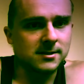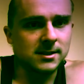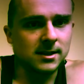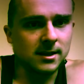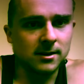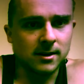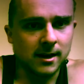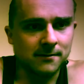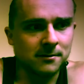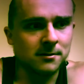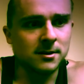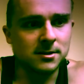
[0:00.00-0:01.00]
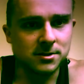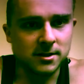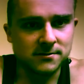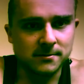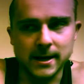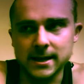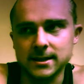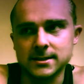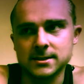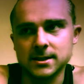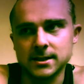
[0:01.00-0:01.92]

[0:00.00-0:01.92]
see good effort and trust from athletes,